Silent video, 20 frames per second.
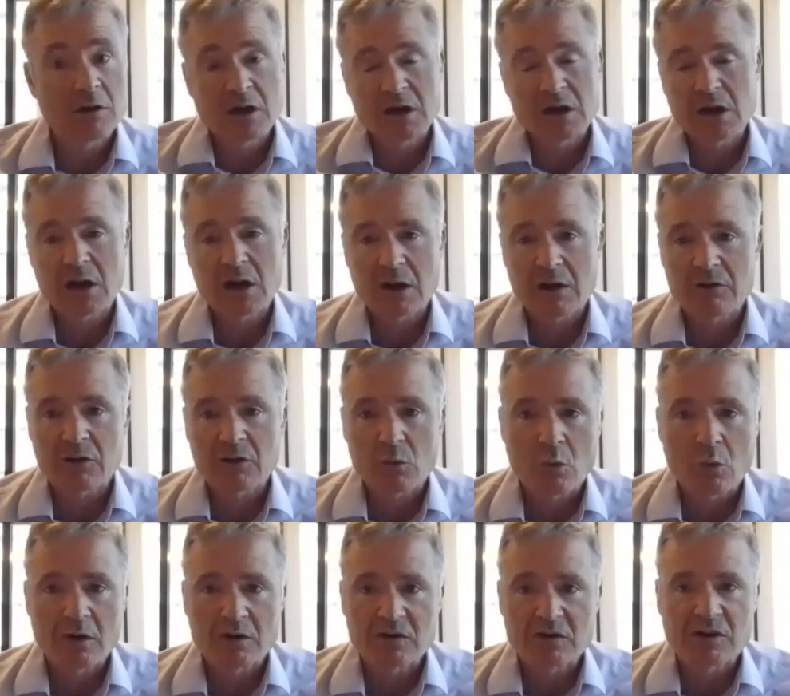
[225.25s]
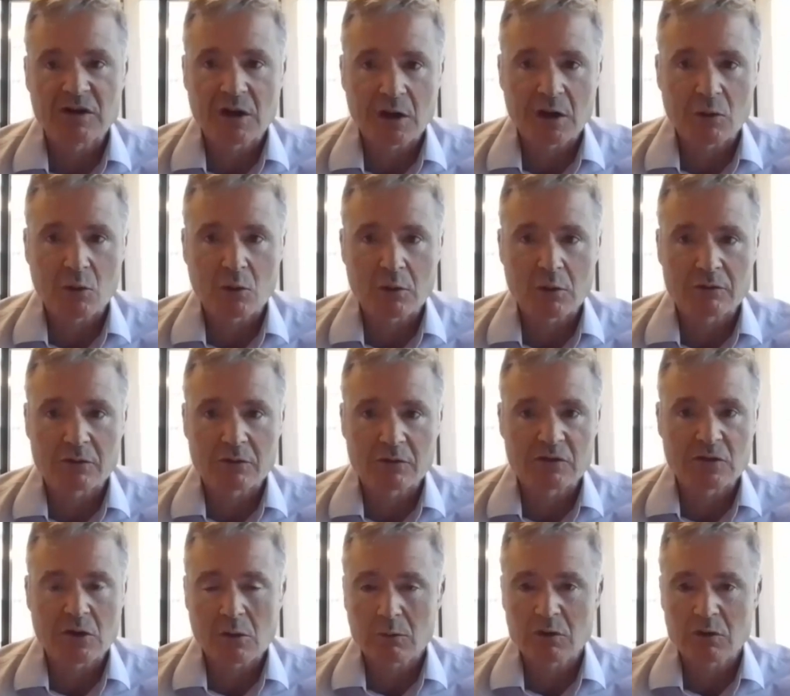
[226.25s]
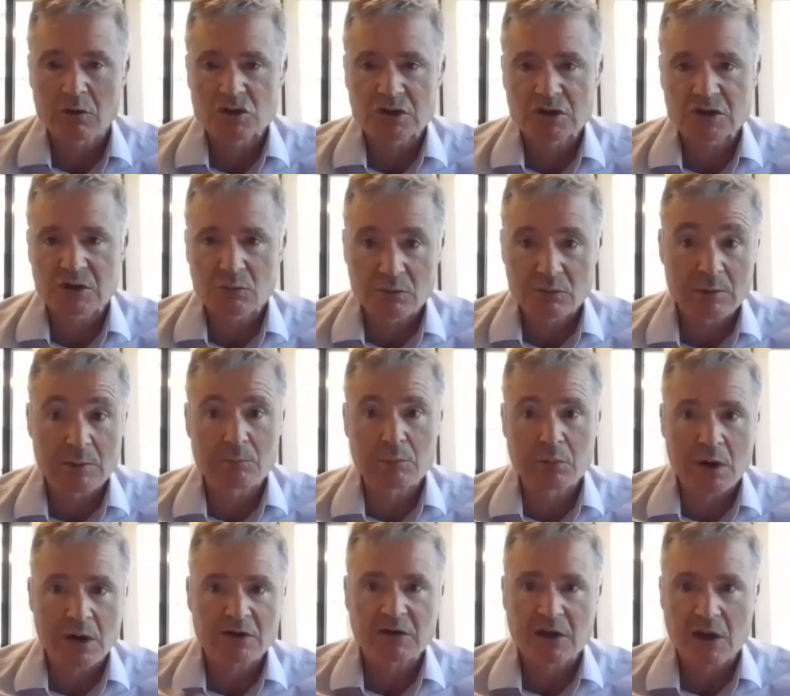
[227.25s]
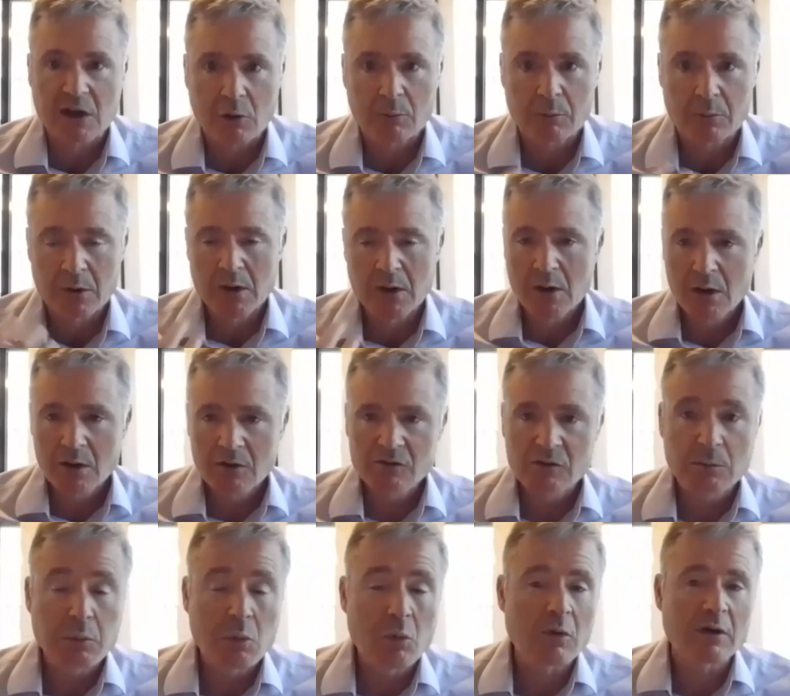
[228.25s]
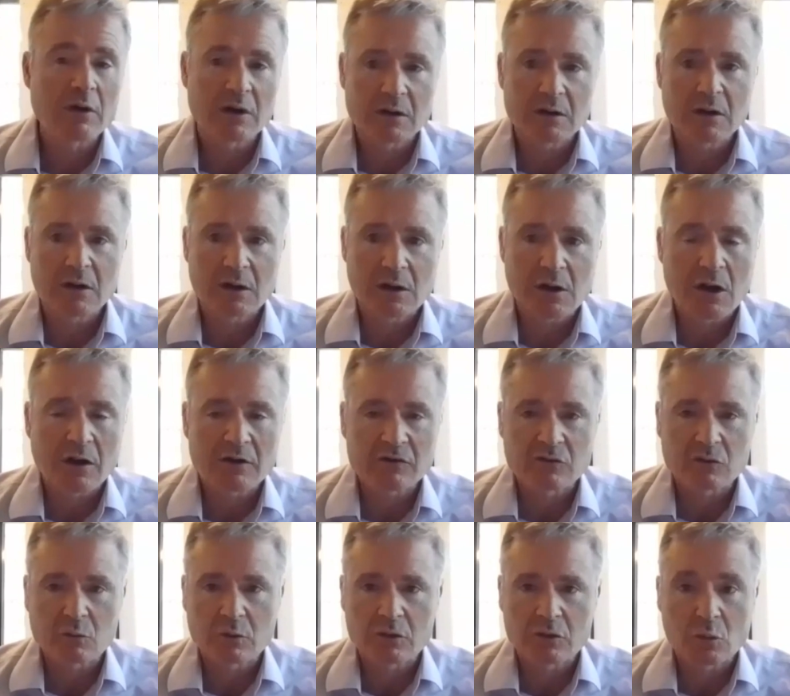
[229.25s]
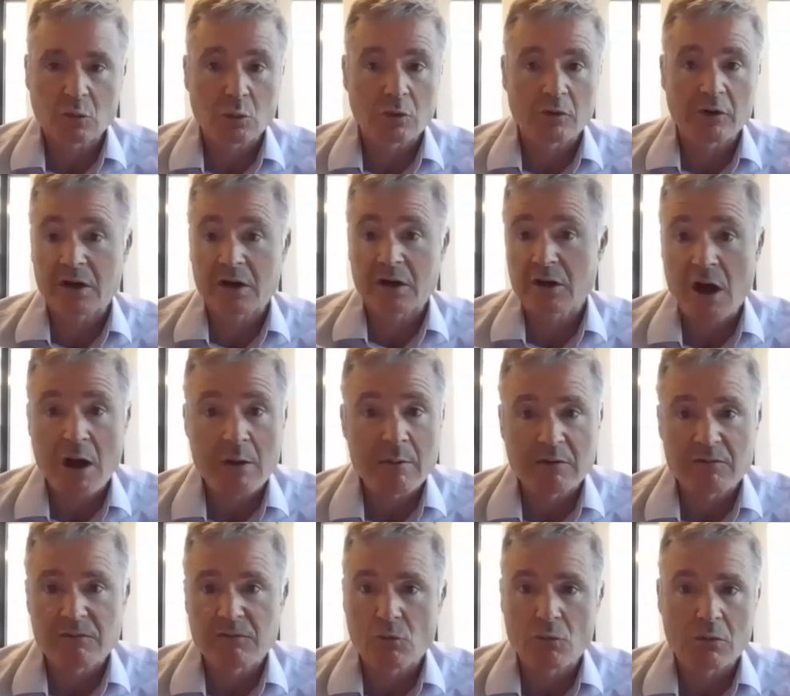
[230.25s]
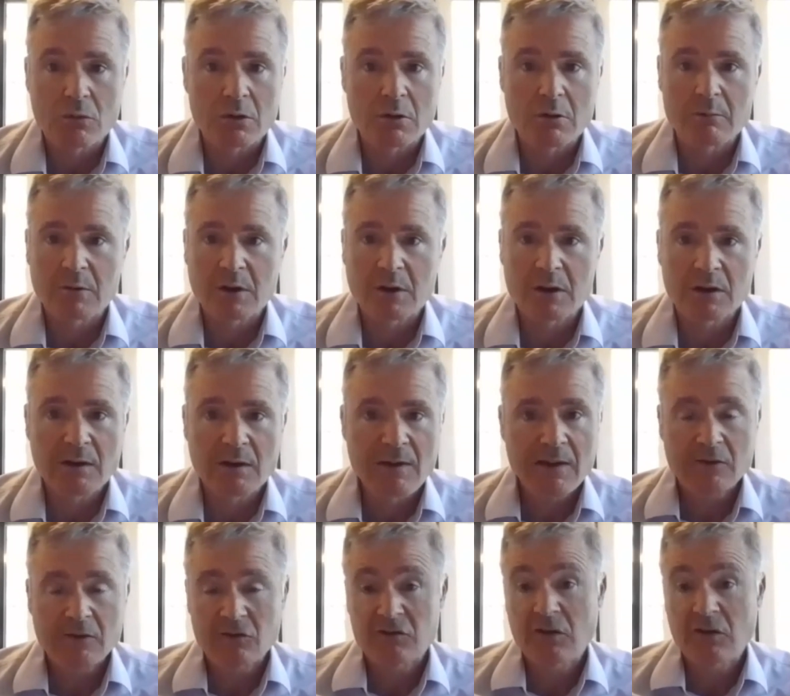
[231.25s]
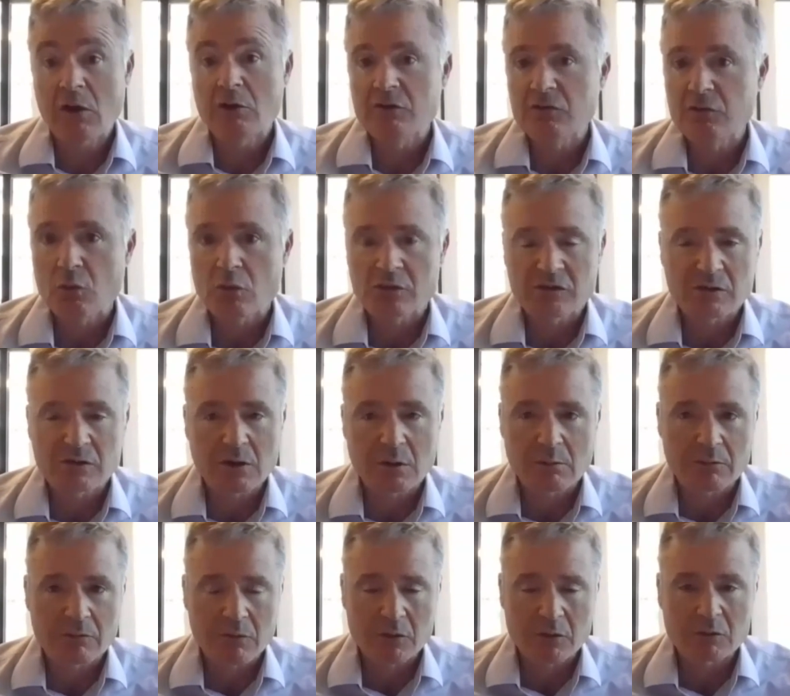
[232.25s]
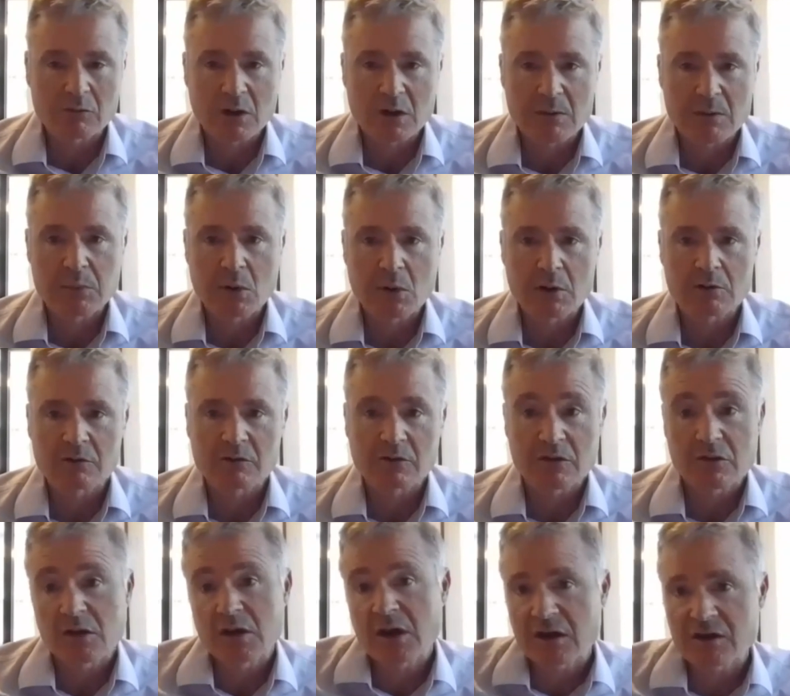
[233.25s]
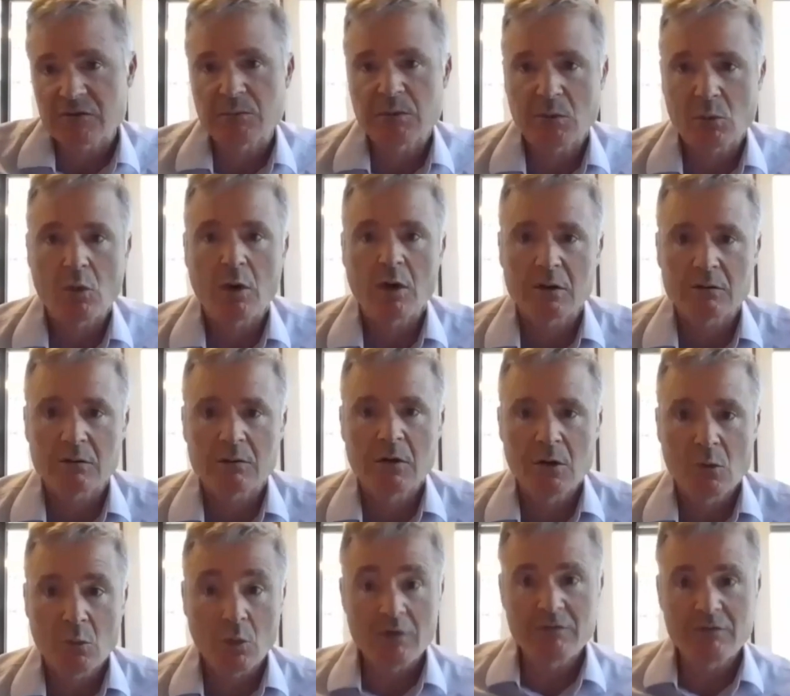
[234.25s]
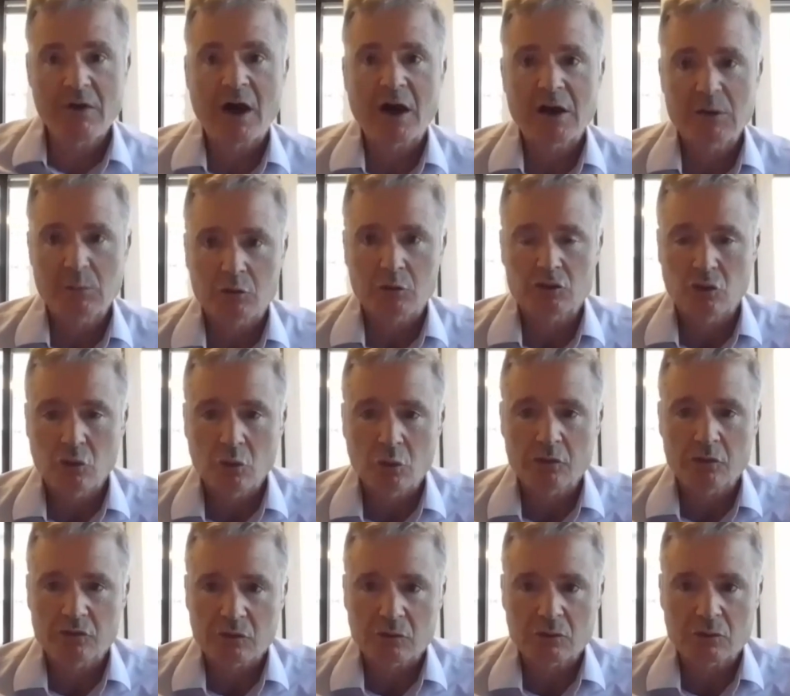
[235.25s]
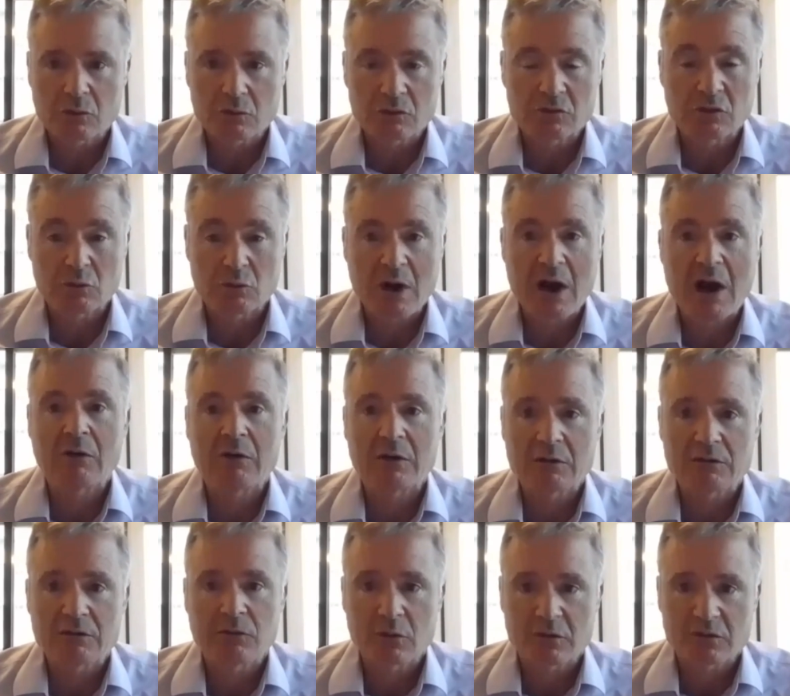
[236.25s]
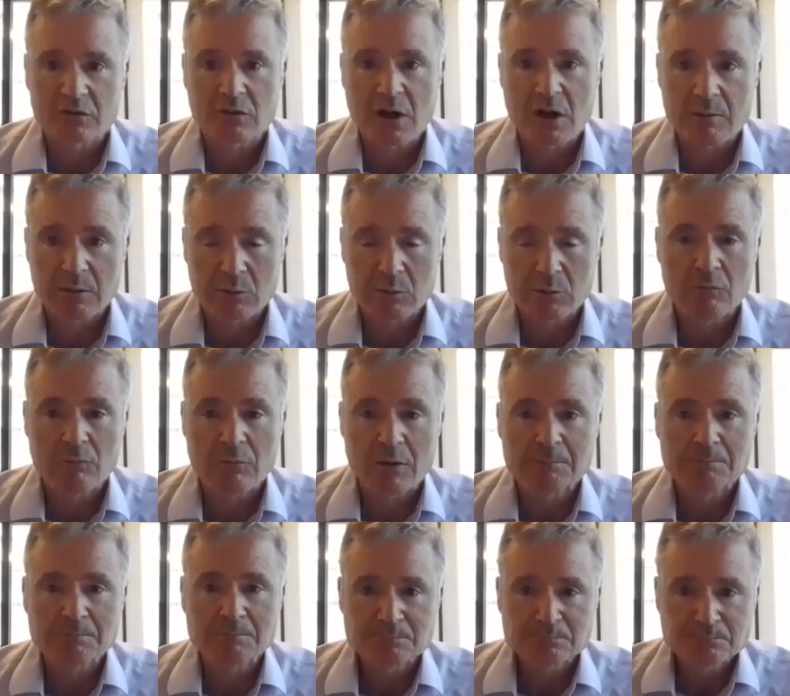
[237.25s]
And again, I think 1T.org, this coalition that we've been proud to help support in concert with the World Economic Forum and Salesforce, a number of other great partners, I think has been one valuable tool to rally the forest climate movement.